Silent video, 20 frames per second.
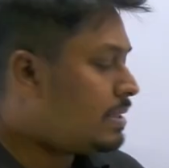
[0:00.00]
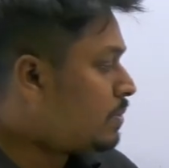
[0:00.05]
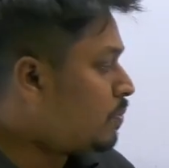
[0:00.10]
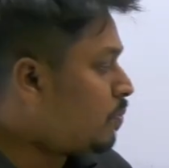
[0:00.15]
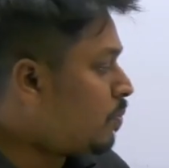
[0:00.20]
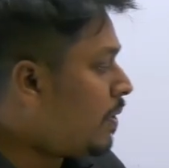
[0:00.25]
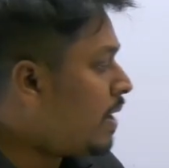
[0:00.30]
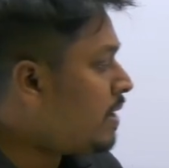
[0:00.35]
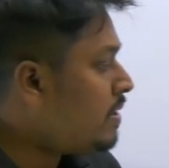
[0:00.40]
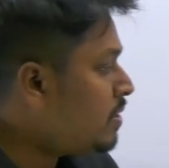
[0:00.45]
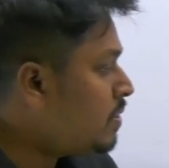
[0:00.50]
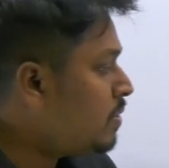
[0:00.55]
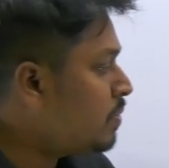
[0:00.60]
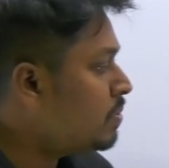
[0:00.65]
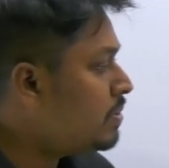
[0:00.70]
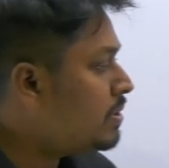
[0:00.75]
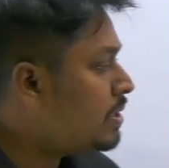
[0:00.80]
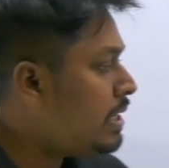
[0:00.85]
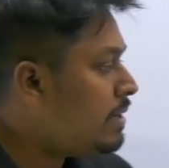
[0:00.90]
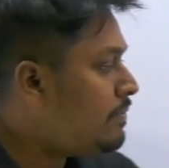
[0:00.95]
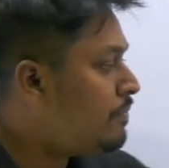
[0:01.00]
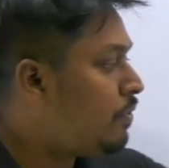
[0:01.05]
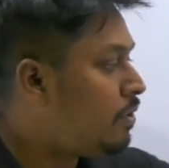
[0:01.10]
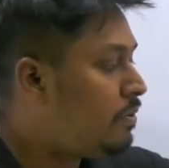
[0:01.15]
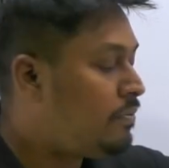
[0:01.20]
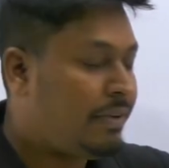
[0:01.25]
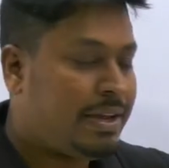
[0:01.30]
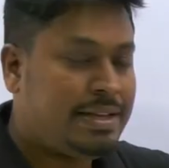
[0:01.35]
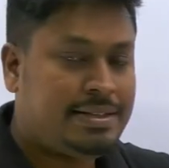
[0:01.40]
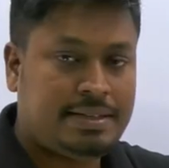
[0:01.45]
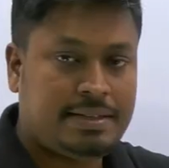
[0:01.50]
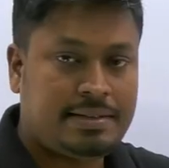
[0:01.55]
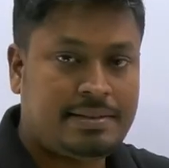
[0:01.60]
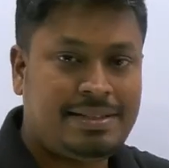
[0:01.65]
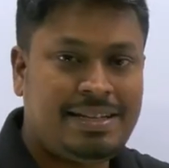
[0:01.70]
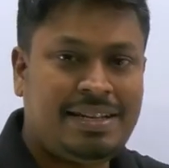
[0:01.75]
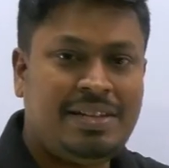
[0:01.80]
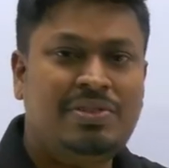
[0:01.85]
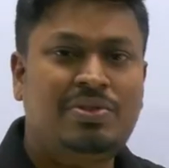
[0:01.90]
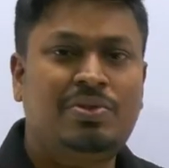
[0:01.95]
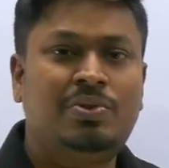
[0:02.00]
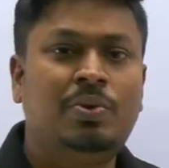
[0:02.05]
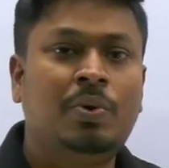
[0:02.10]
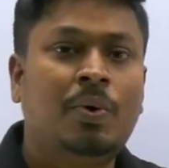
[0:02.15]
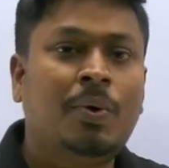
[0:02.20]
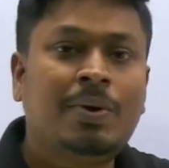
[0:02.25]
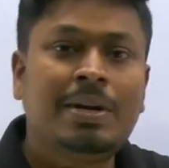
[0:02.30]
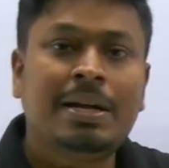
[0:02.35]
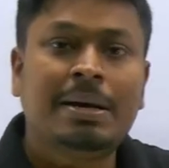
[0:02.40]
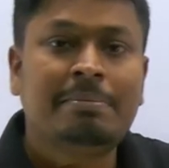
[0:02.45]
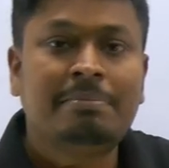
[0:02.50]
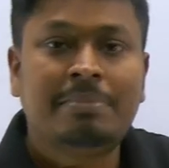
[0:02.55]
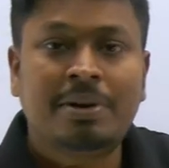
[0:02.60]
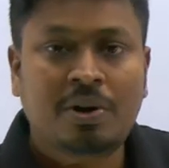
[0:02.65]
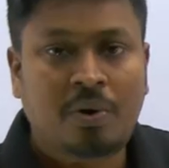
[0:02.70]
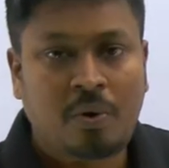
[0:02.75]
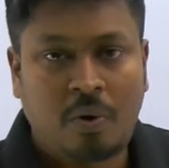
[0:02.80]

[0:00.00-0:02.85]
1, 2, 3, 4, 5, 6, there is no number